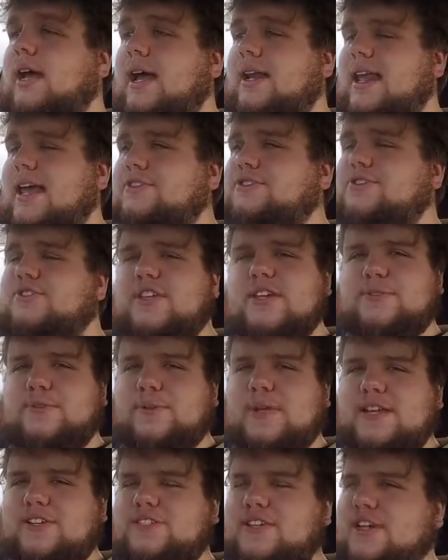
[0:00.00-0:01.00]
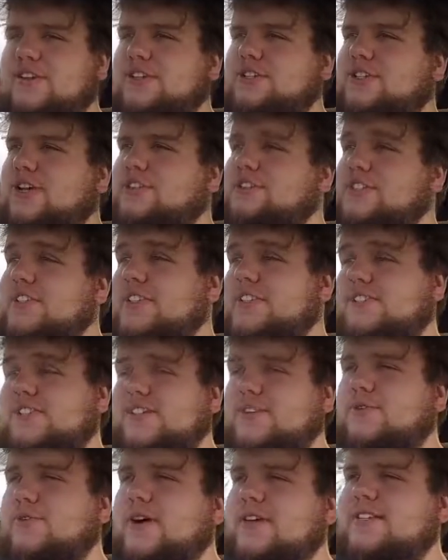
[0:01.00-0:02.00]
And as you'll see from the exterior shots, it's
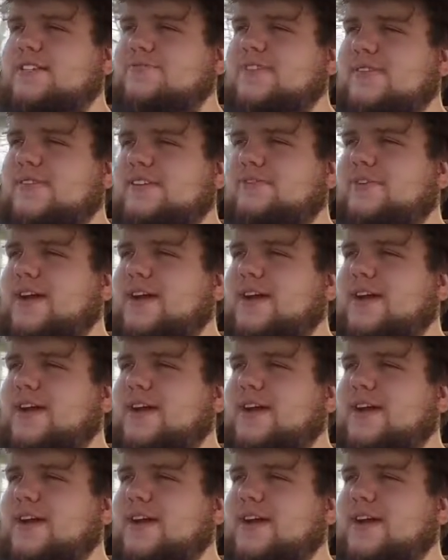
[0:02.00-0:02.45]
in quite a vivid